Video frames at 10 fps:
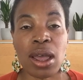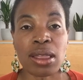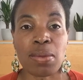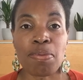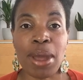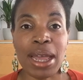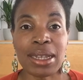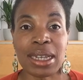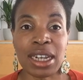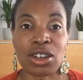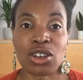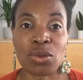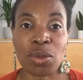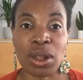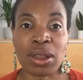the best
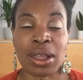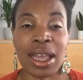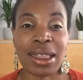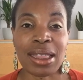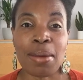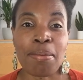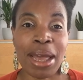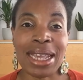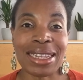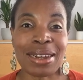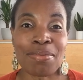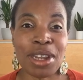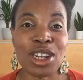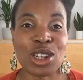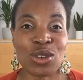instrument that makes
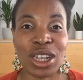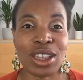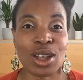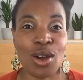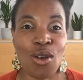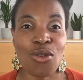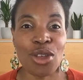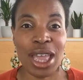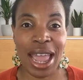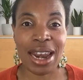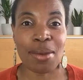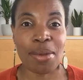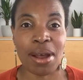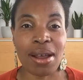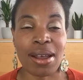administering the coffee
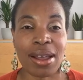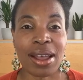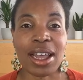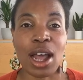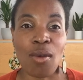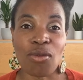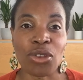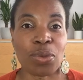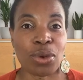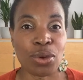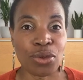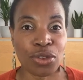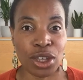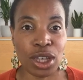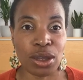enema comfortable for
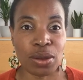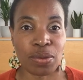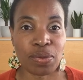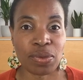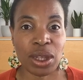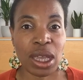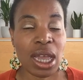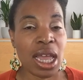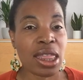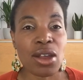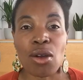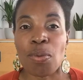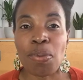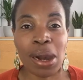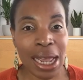you. There are
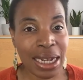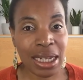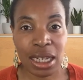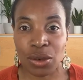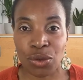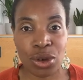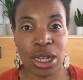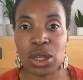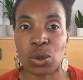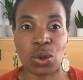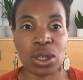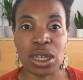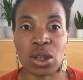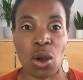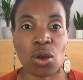plenty of
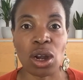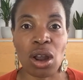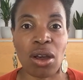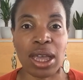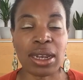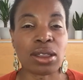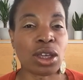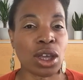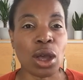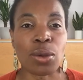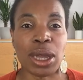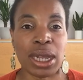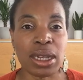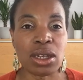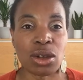resources online that go
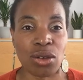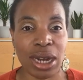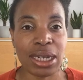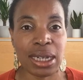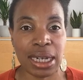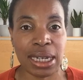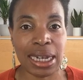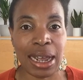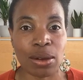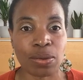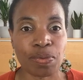into greater detail.